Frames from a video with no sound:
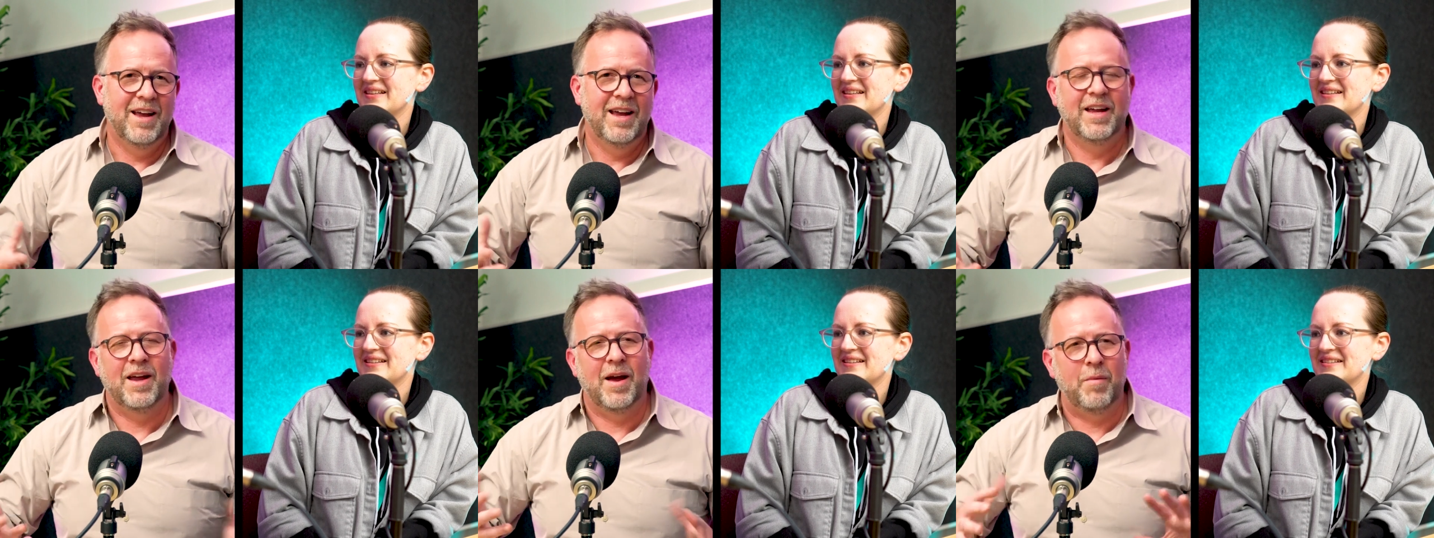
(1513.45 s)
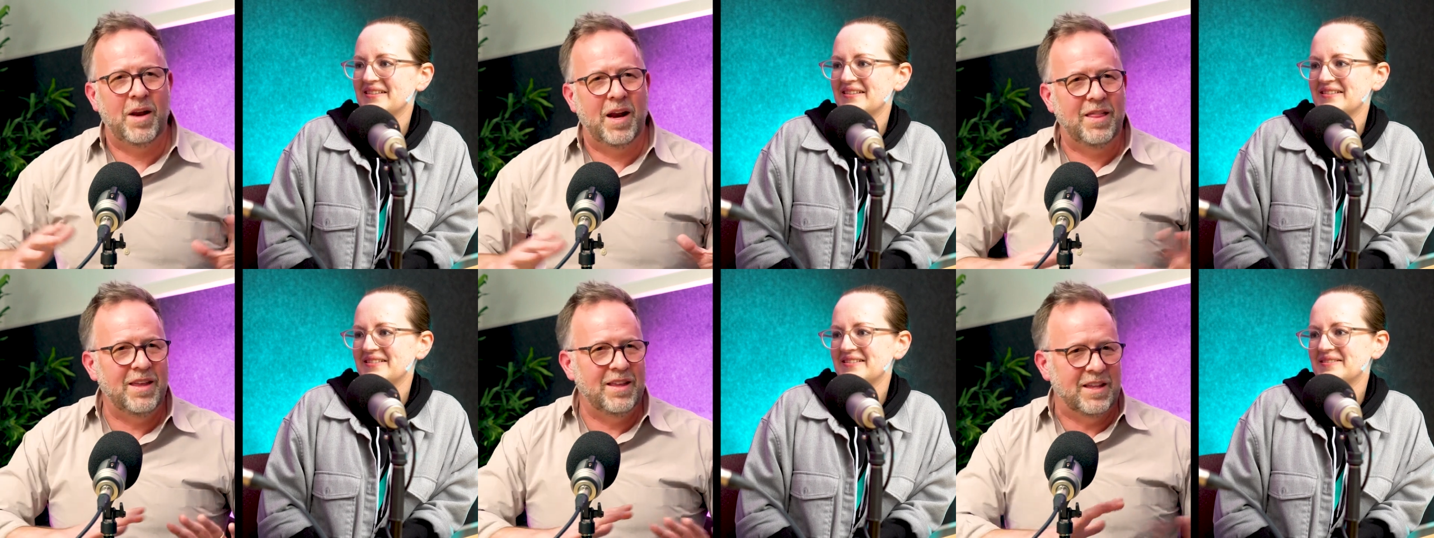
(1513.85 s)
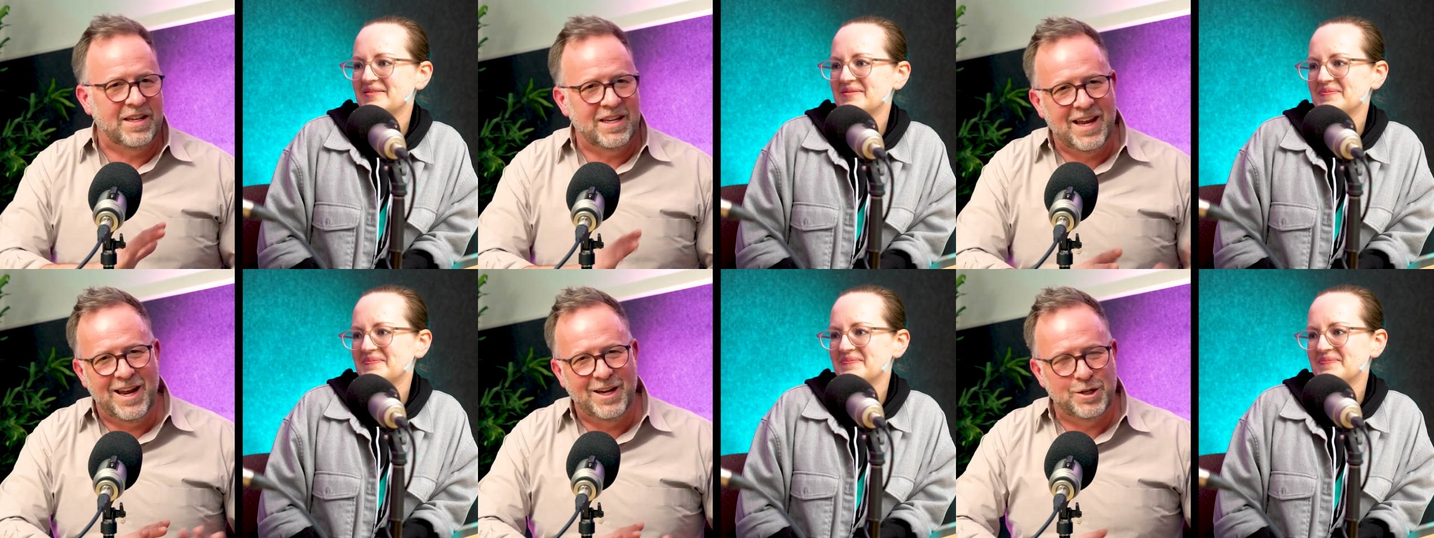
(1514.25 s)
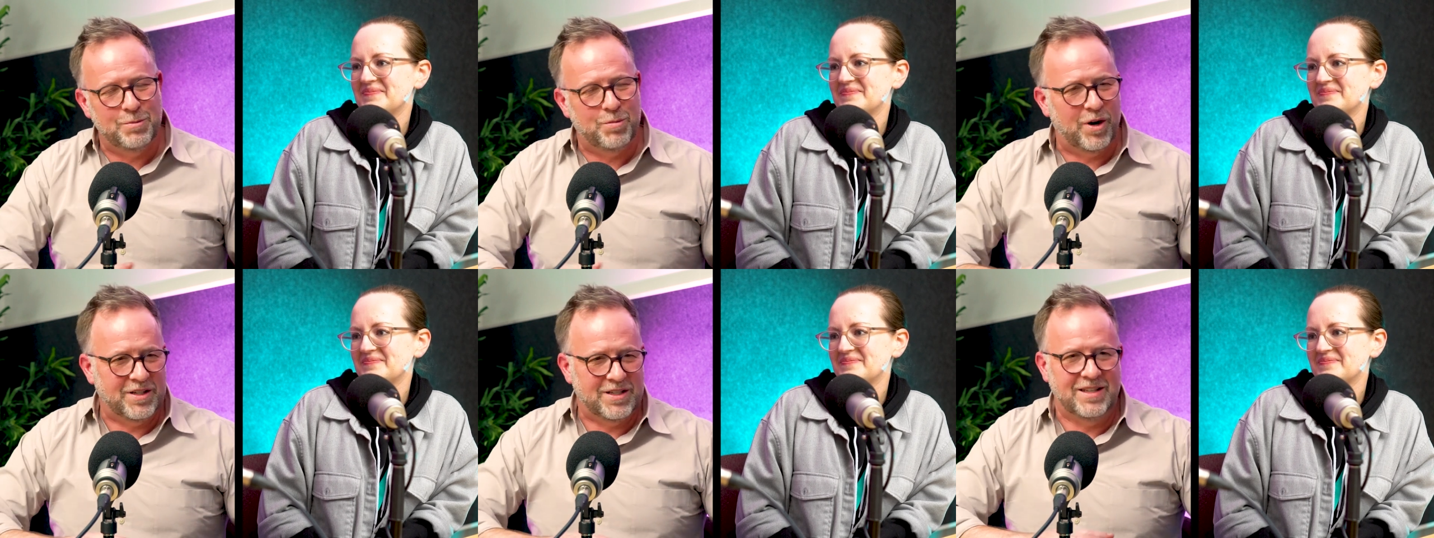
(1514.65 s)
Speaker 1: Yeah, I mean, I think the de aging
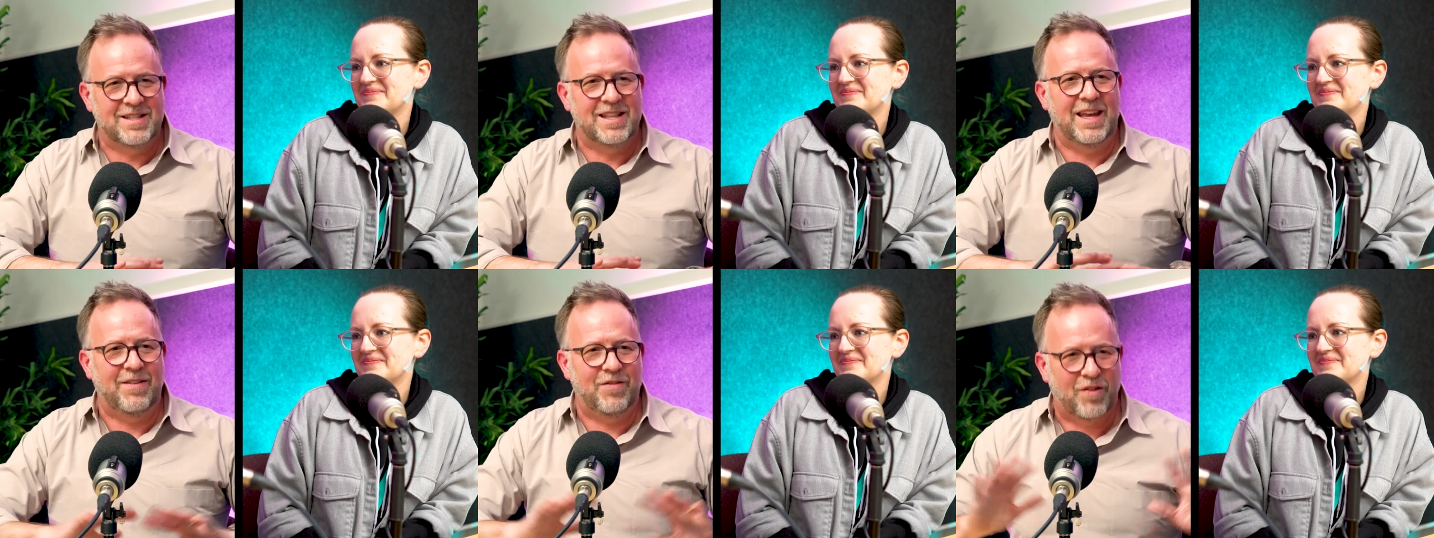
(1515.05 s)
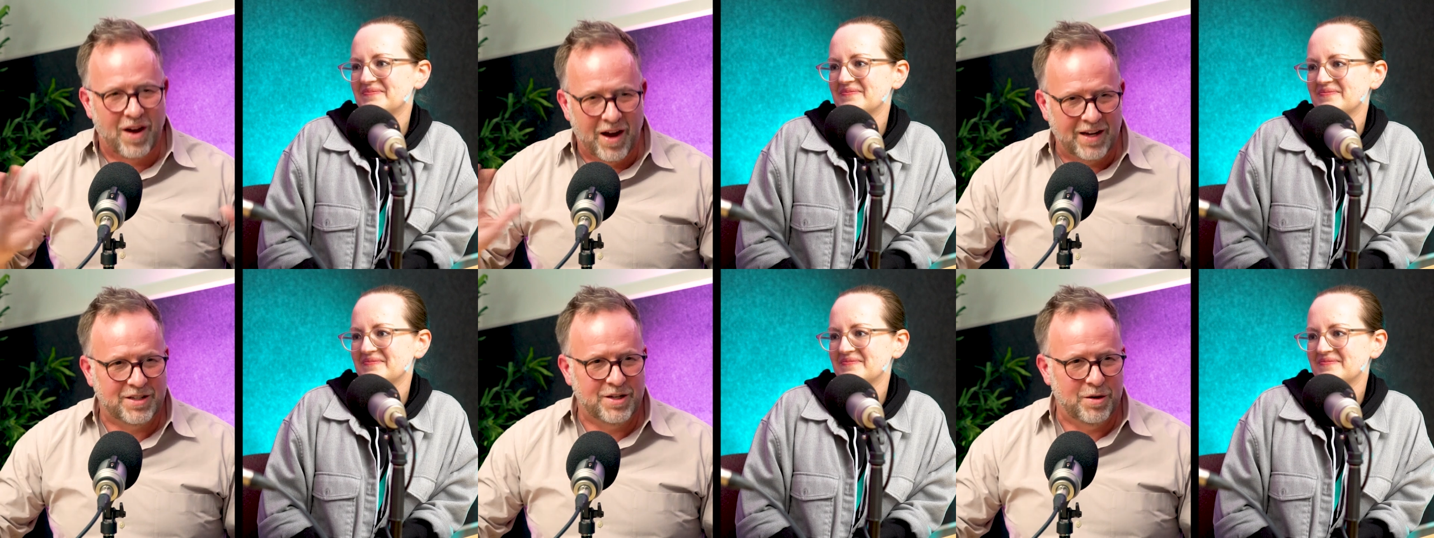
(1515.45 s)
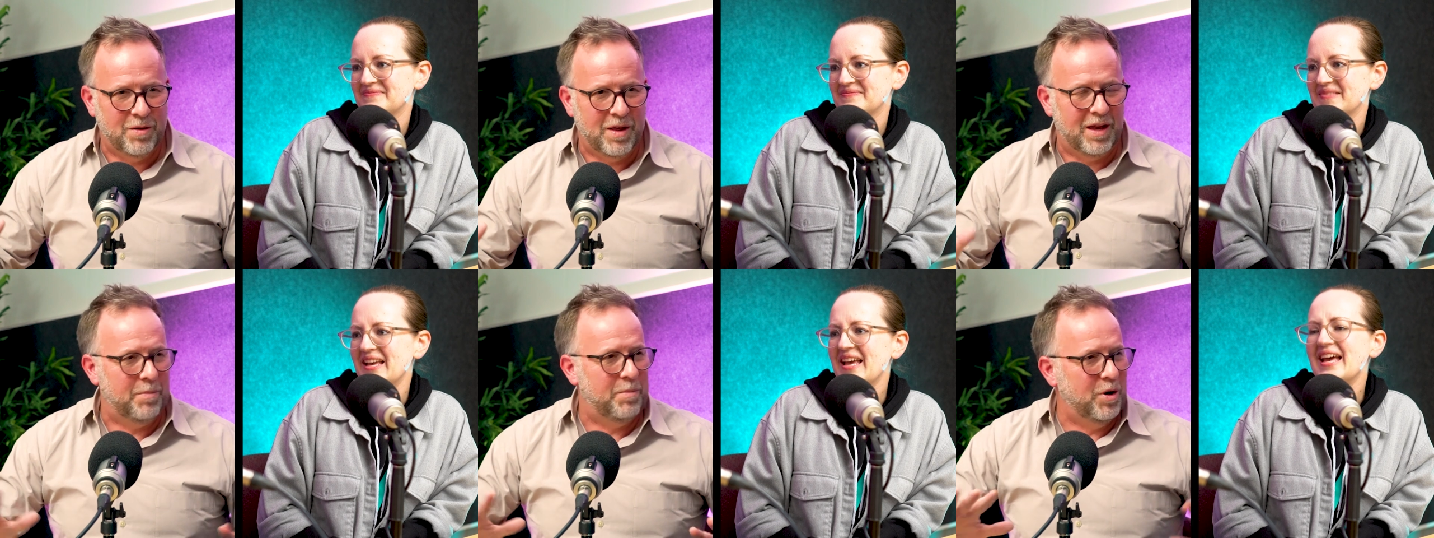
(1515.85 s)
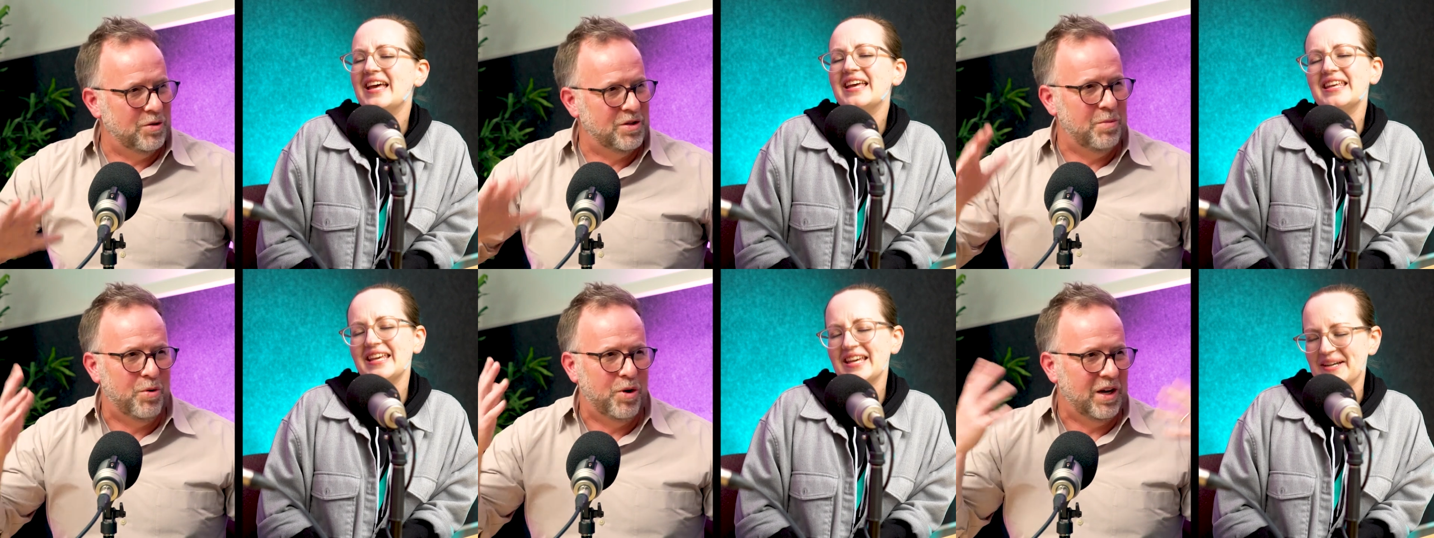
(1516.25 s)
process they've got to do that, opposed
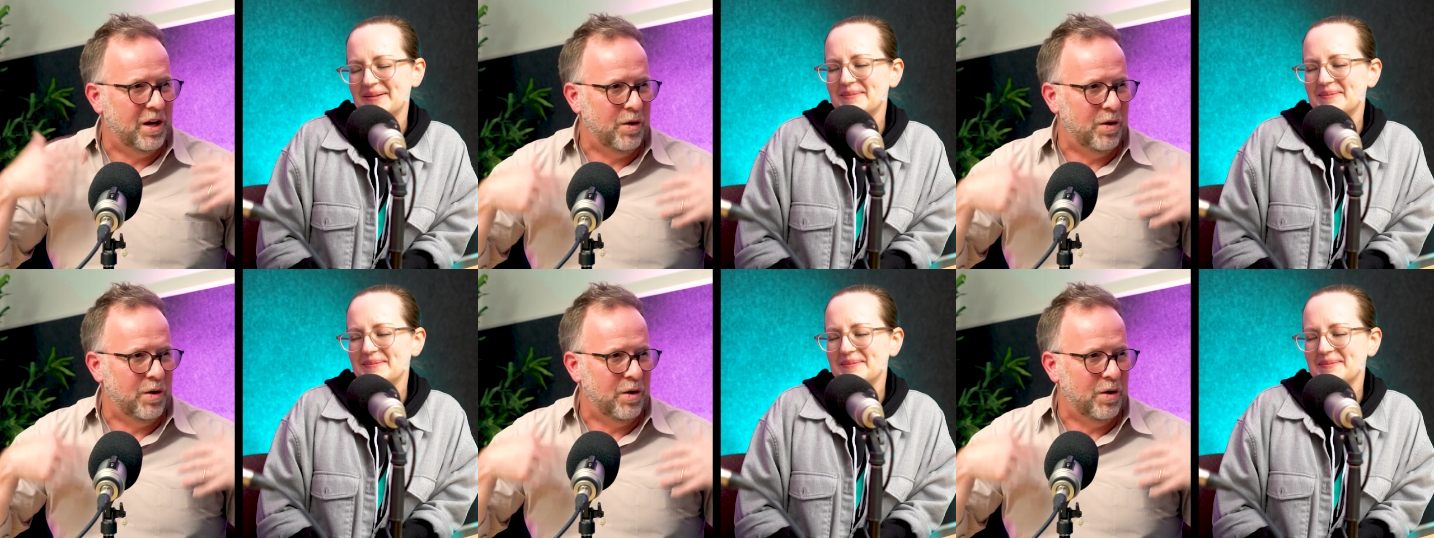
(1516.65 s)
to putting yeah.